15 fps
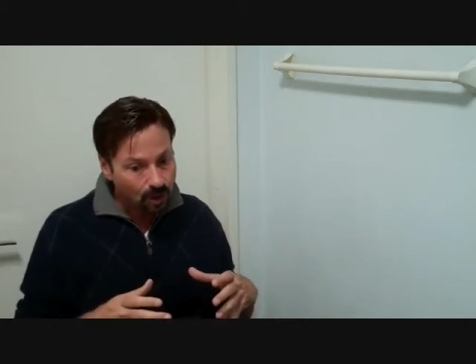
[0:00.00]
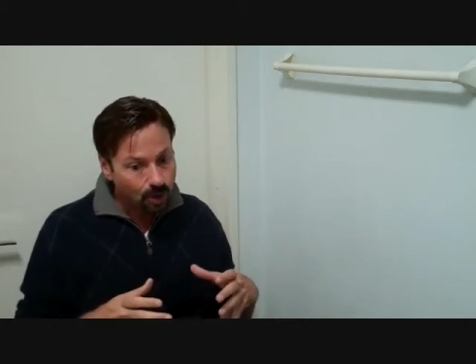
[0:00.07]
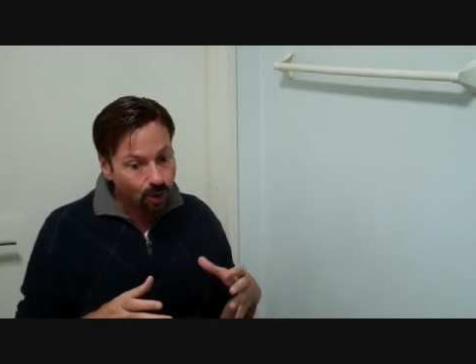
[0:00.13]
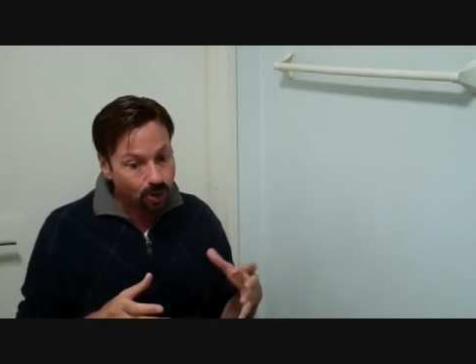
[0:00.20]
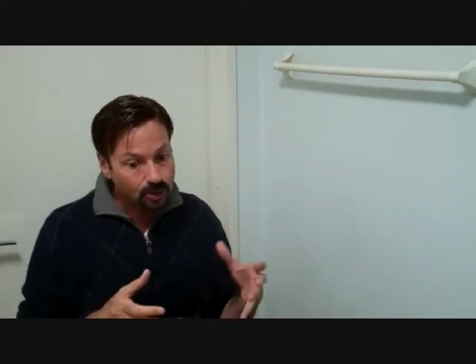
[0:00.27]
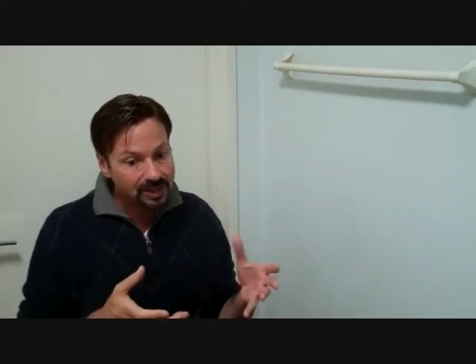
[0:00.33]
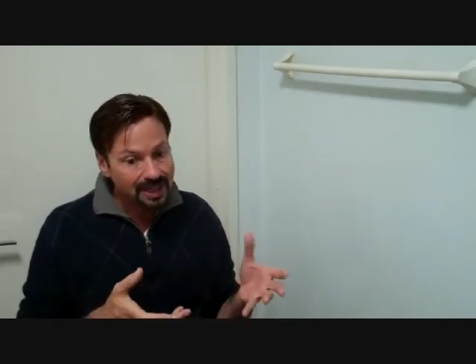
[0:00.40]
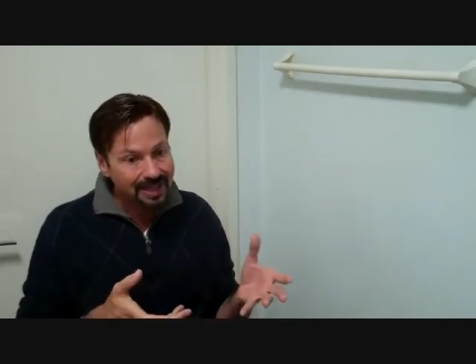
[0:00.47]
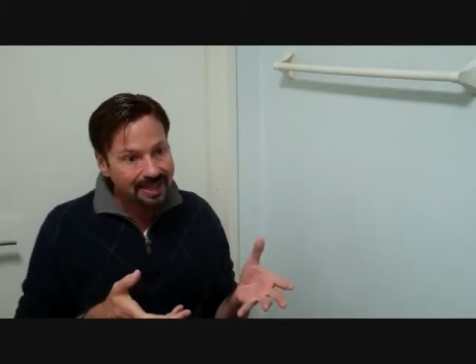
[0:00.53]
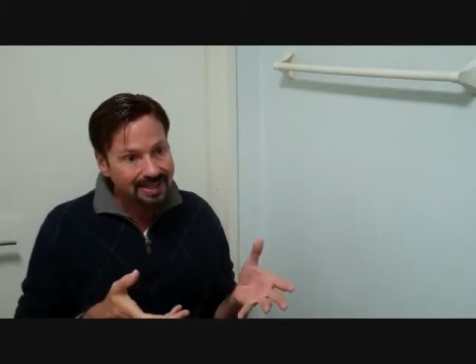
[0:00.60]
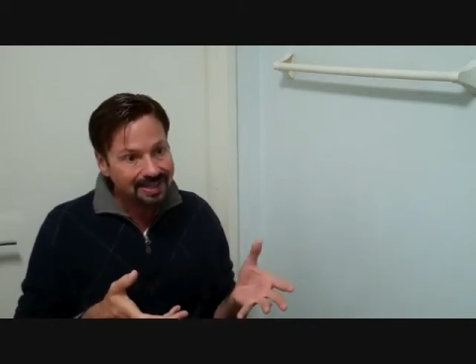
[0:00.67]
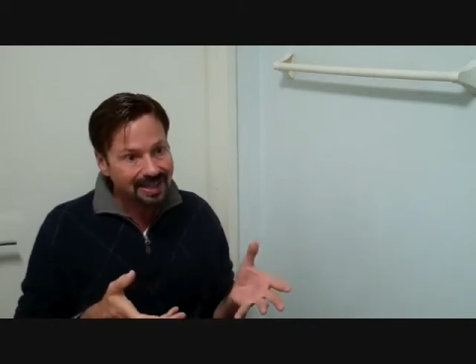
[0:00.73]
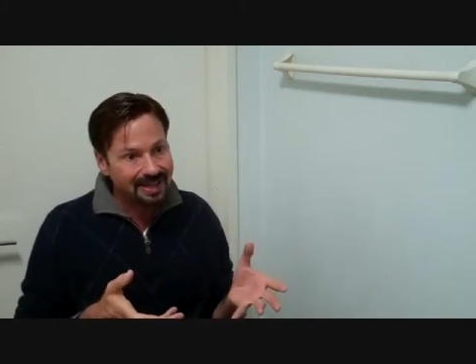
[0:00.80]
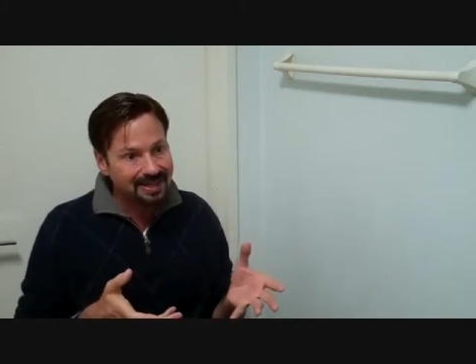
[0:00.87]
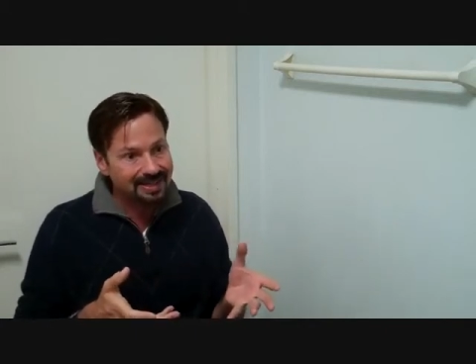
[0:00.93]
all taking
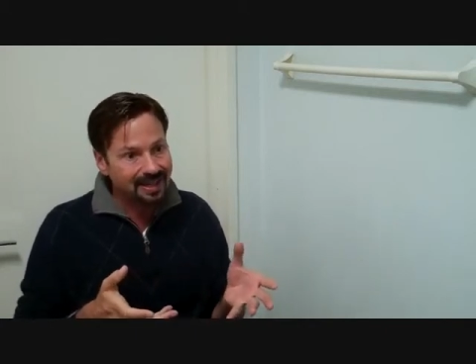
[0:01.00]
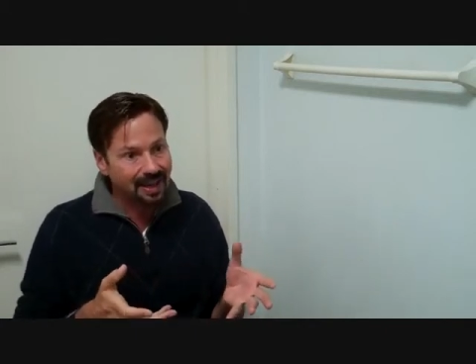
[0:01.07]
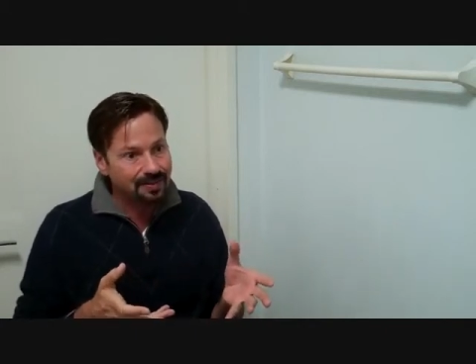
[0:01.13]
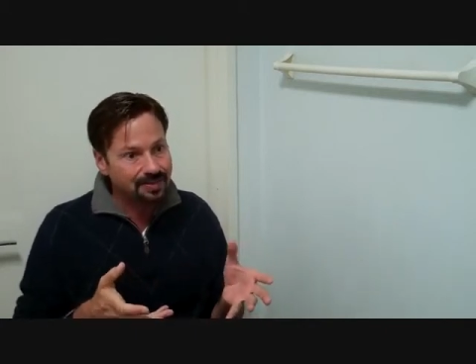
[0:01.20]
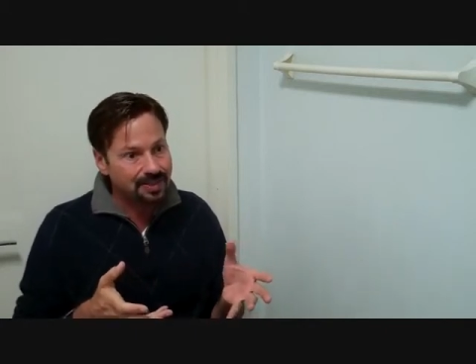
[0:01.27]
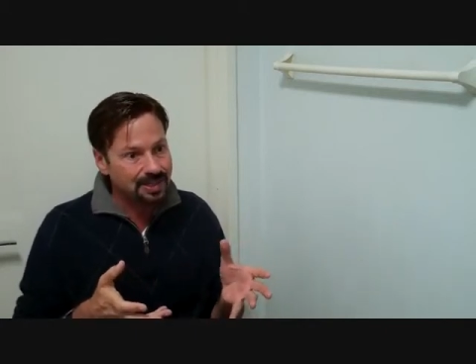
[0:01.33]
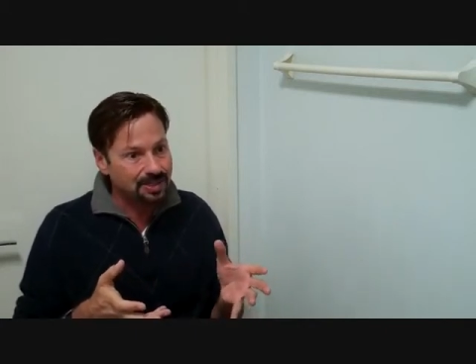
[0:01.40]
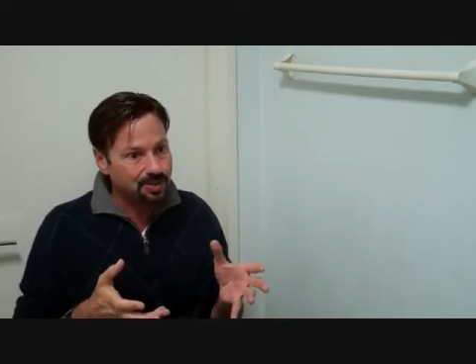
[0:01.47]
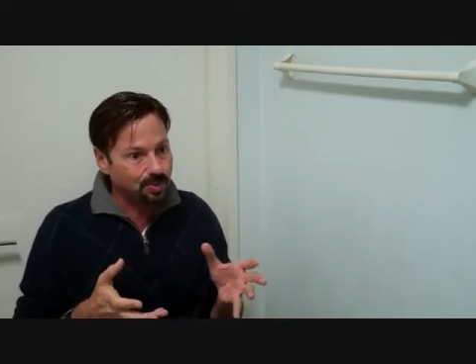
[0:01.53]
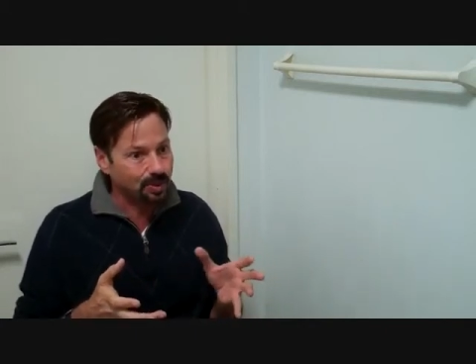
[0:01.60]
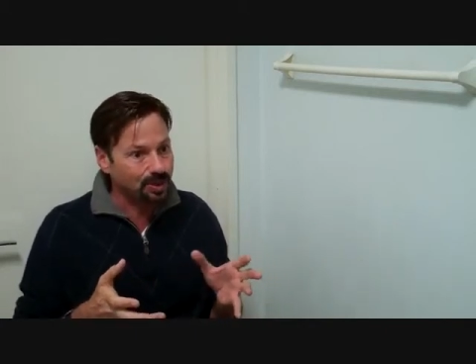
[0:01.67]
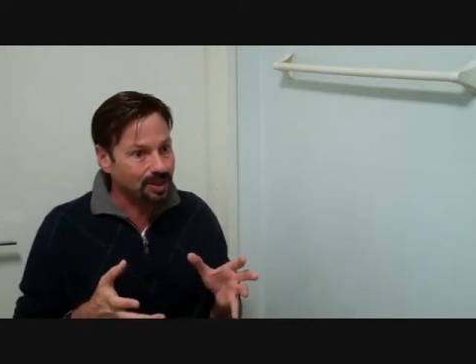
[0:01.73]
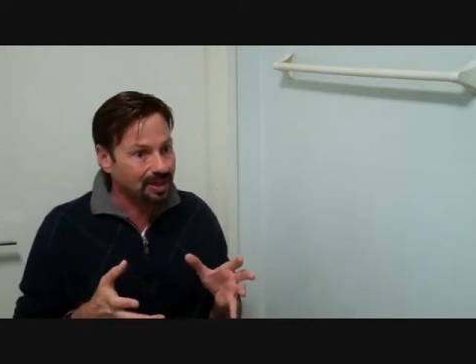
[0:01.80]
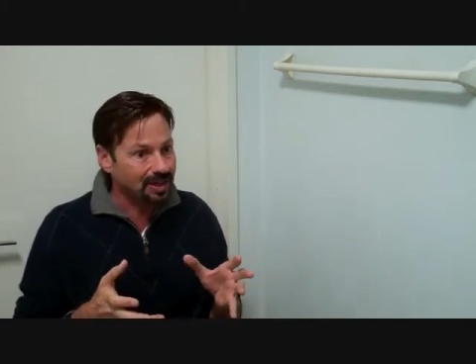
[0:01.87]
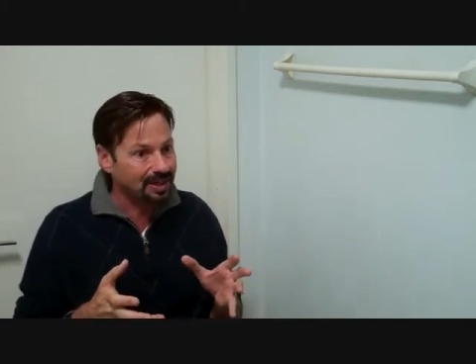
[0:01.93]
Stanislavski's
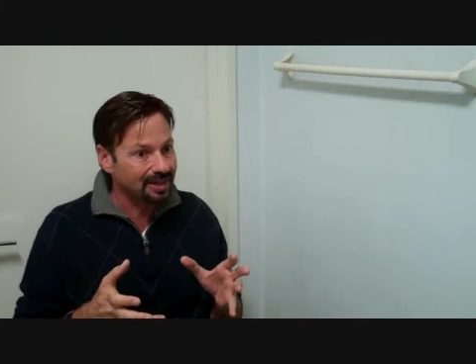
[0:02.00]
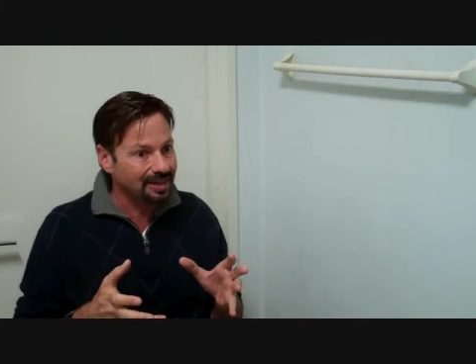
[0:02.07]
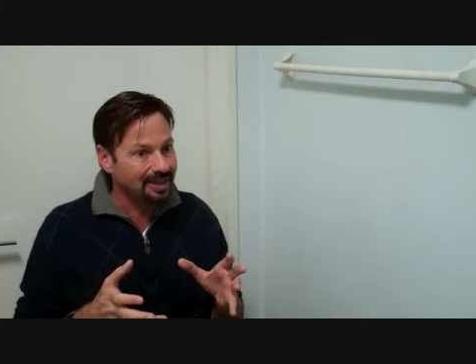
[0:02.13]
work